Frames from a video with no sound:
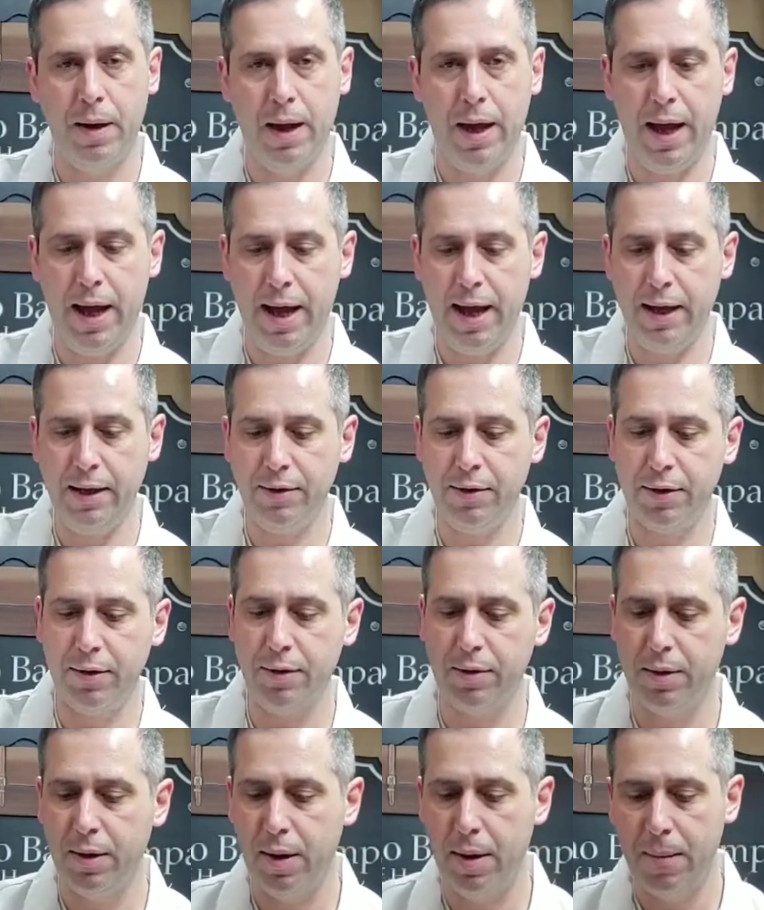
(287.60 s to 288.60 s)

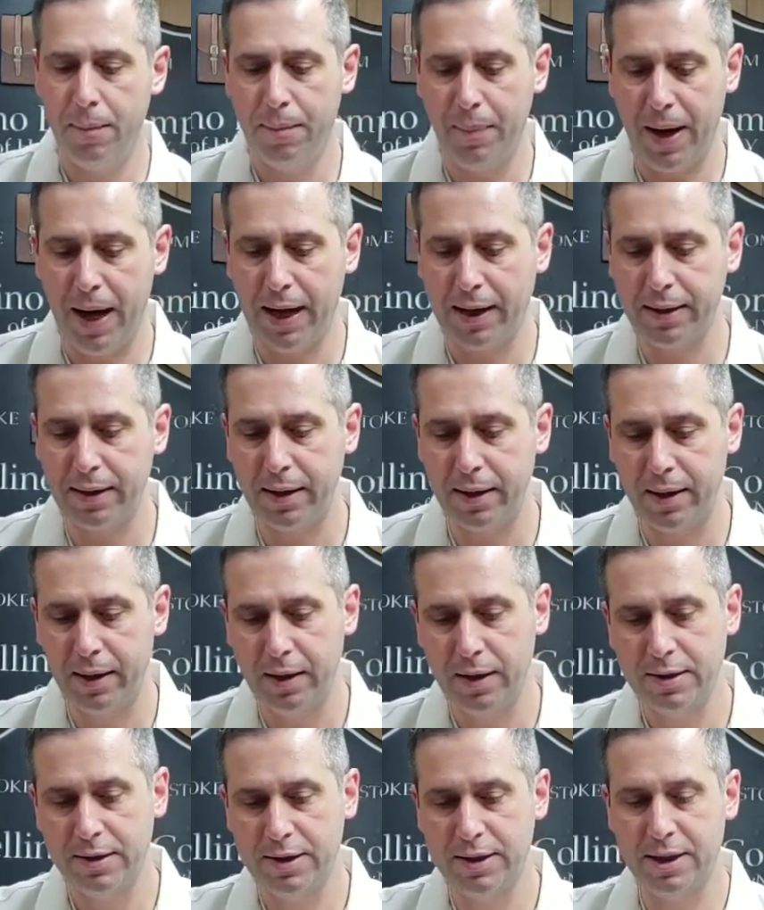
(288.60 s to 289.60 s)
handle, back
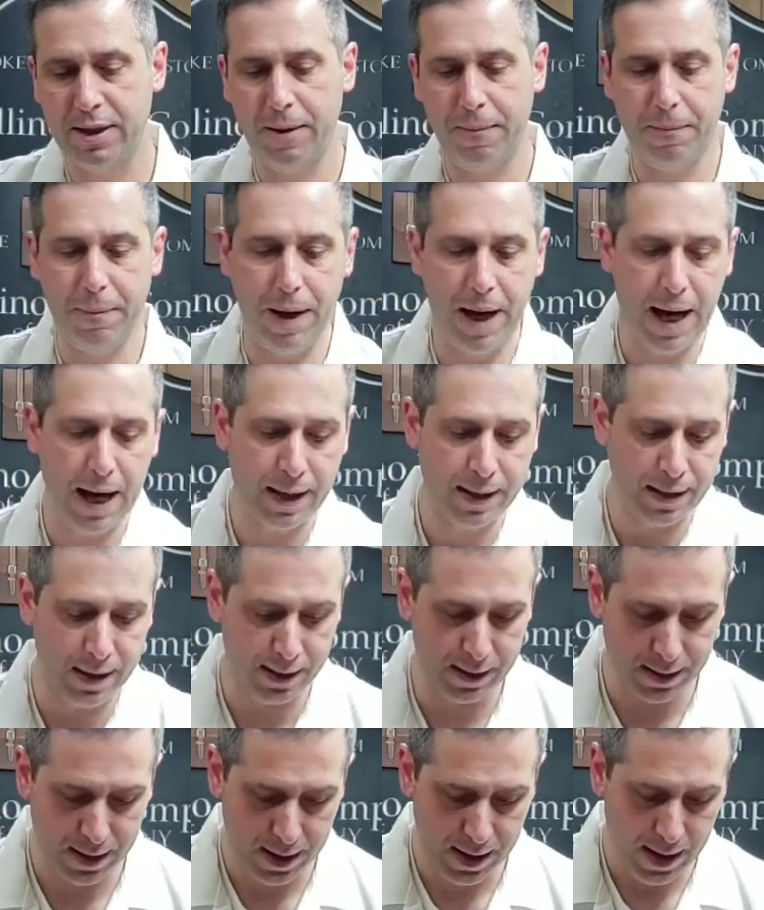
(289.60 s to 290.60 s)
slip
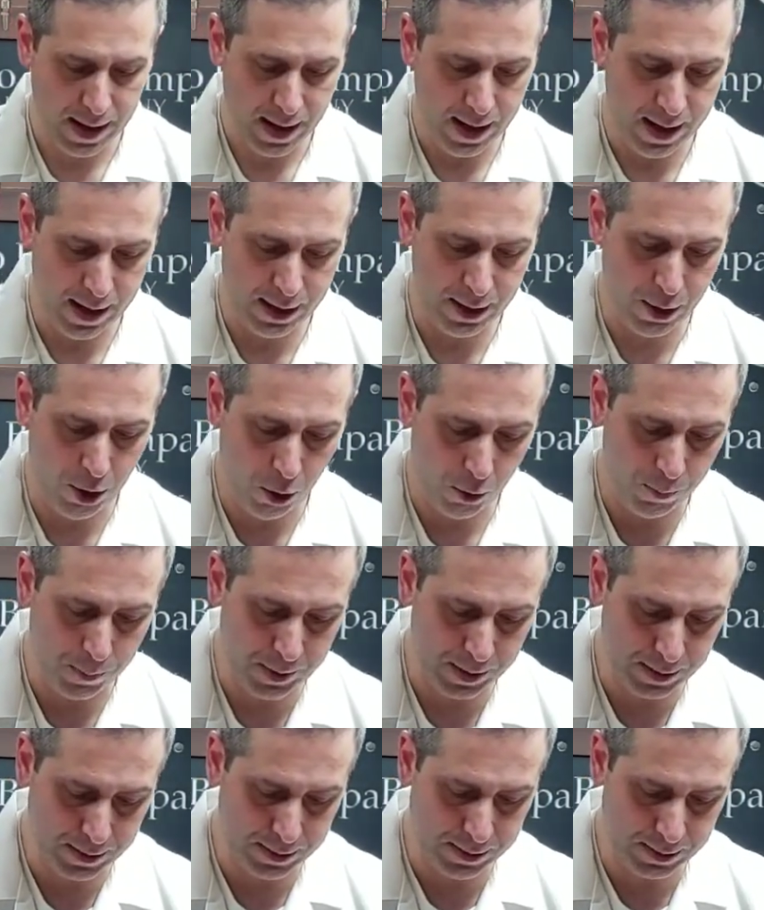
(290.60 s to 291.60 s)
pocket, and it
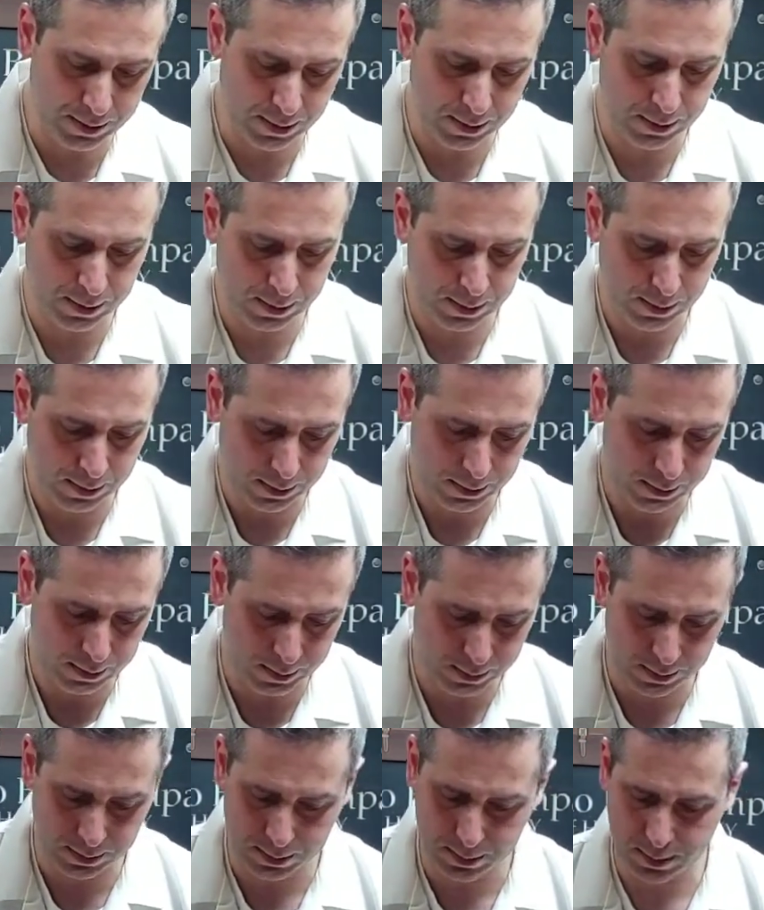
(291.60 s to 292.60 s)
opens
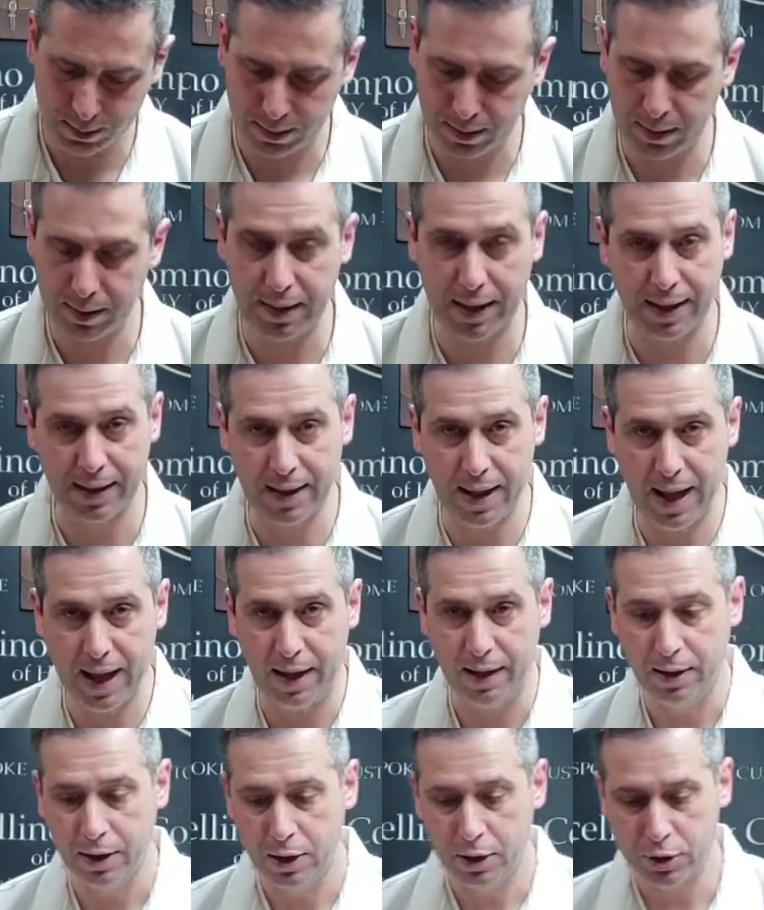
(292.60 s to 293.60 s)
like that.
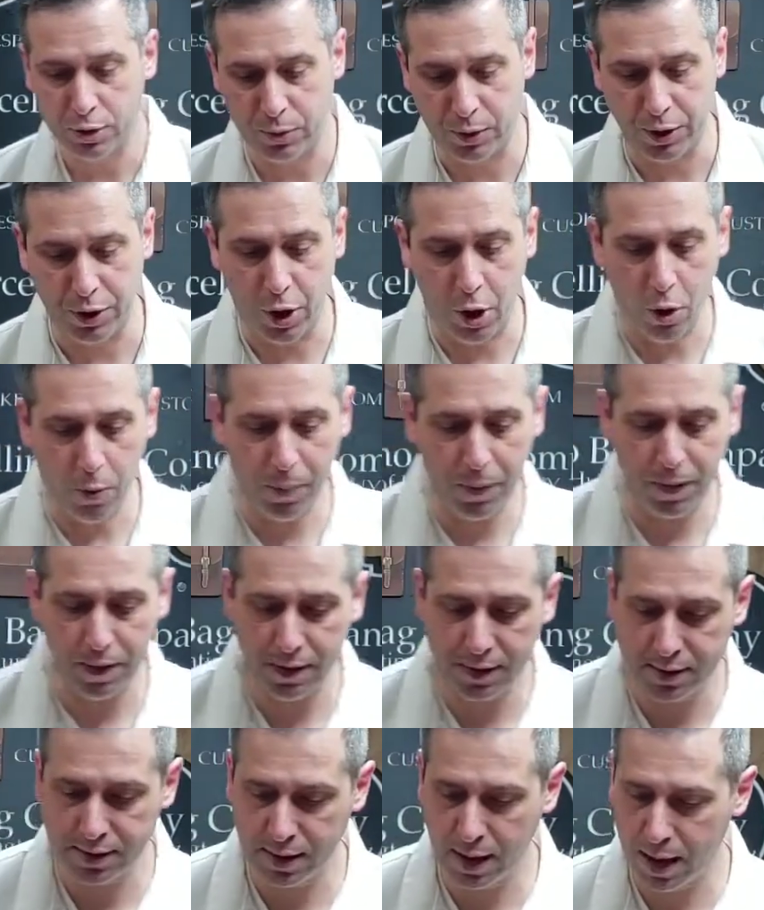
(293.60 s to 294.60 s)
So when you open
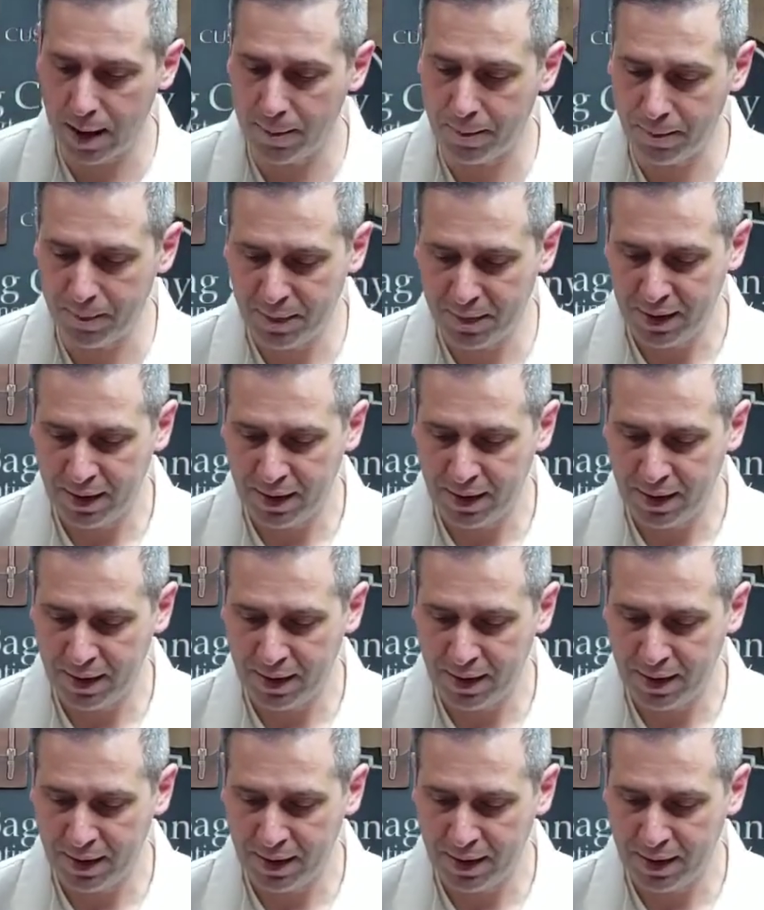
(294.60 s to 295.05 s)
this up,